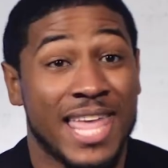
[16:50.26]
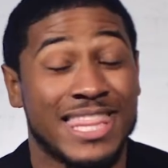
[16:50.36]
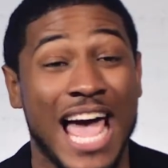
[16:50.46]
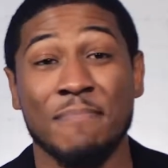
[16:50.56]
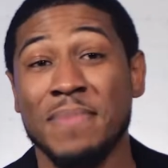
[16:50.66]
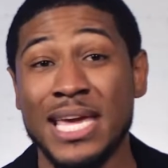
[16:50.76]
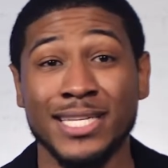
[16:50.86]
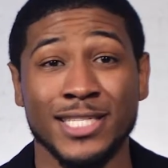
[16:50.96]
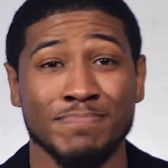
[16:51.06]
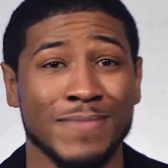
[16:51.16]
and that
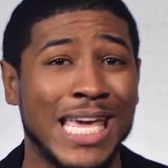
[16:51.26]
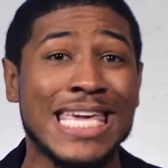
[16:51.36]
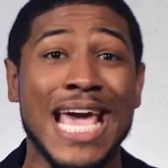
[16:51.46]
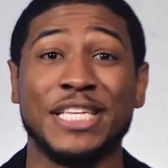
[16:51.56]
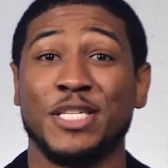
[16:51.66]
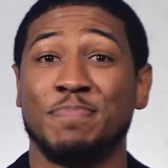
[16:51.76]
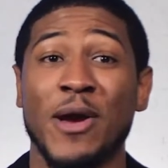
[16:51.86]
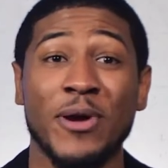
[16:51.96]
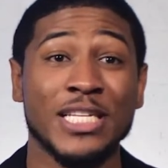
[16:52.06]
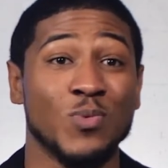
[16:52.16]
means he
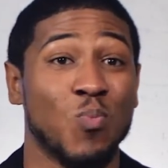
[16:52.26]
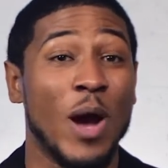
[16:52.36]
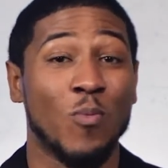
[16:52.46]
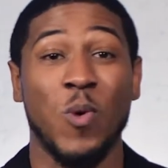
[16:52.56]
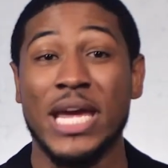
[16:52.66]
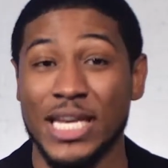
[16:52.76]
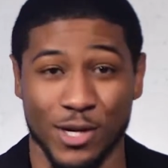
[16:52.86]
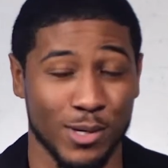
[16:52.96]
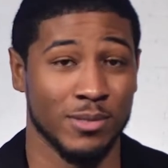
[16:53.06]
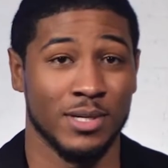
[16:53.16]
experienced what we
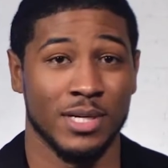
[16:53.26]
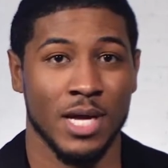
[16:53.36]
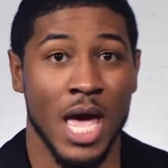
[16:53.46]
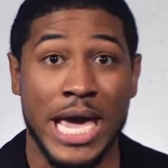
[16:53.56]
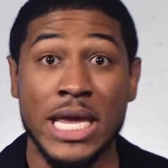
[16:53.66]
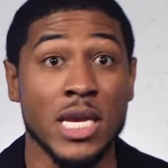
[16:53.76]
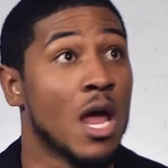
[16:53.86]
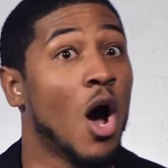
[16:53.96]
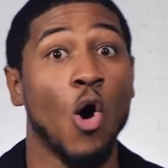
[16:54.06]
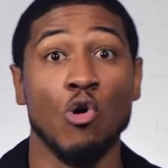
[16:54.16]
do. He
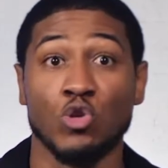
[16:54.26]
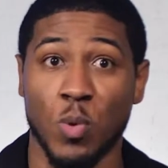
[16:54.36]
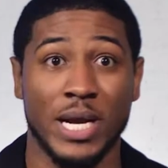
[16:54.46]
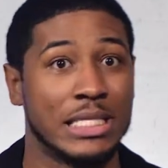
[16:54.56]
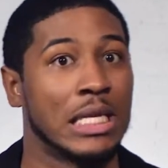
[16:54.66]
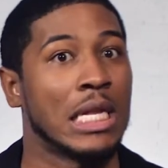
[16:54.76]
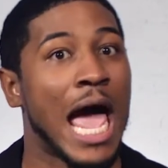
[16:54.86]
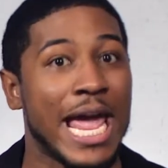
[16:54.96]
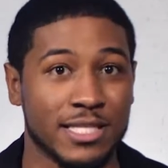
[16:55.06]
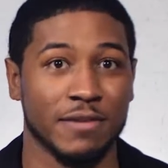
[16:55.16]
knows what it's
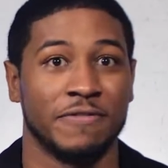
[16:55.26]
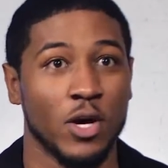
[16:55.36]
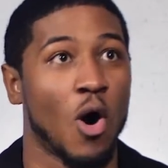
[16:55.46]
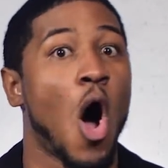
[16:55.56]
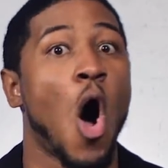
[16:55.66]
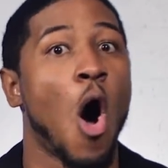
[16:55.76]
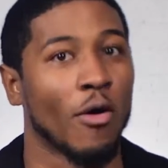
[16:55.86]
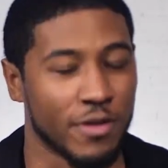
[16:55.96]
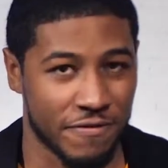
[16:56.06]
like to feel all the